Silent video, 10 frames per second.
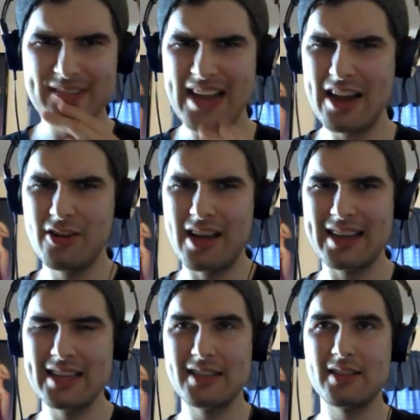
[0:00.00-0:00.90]
I don't know, I
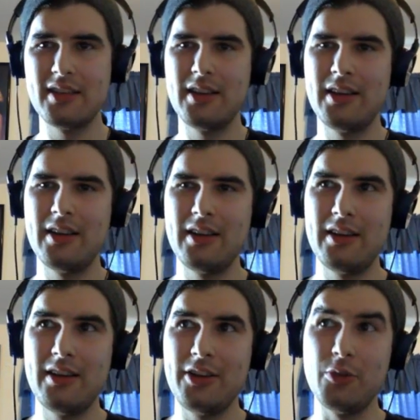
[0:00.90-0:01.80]
guess
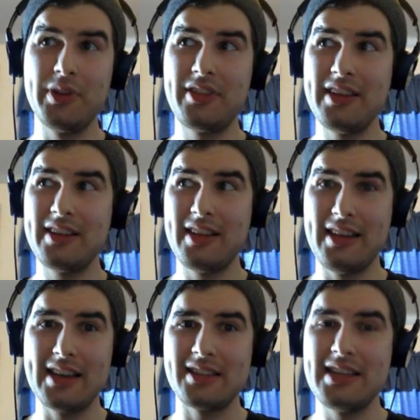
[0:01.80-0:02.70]
you would think that,
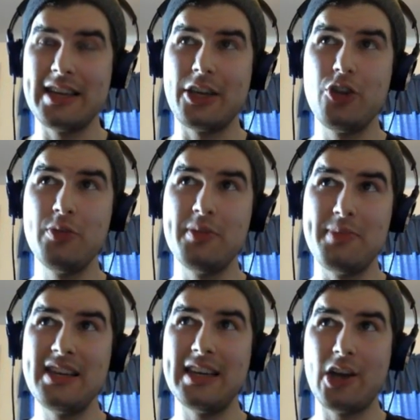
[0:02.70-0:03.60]
yeah, seeing a human
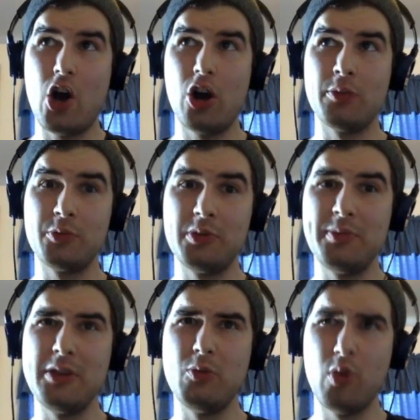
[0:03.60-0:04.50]
being harmed would
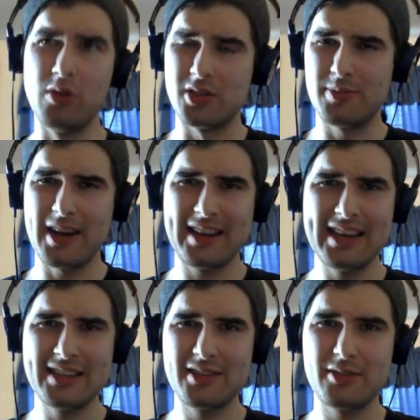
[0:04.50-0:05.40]
be worse, but I
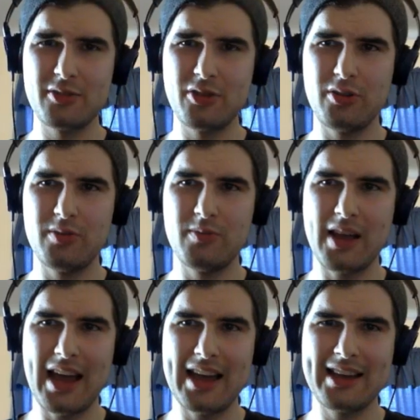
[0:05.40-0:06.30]
guess
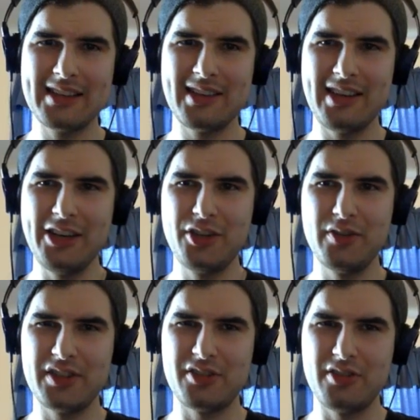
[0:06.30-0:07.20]
each
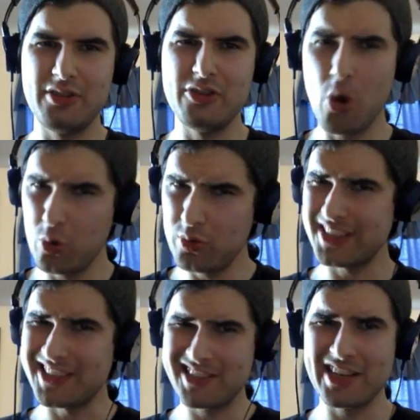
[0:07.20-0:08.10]
of us knows
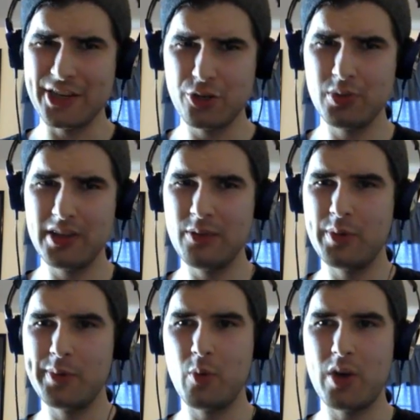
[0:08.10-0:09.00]
instinctually
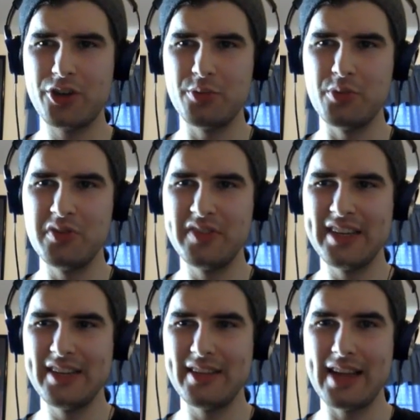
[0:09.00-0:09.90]
when we watch a
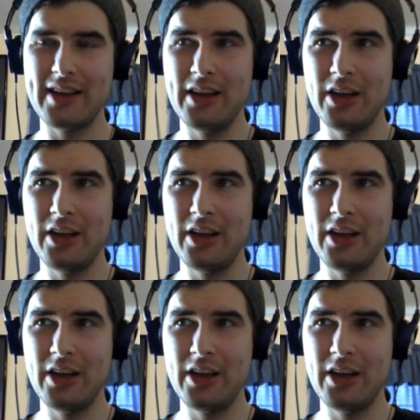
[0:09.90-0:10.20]
movie that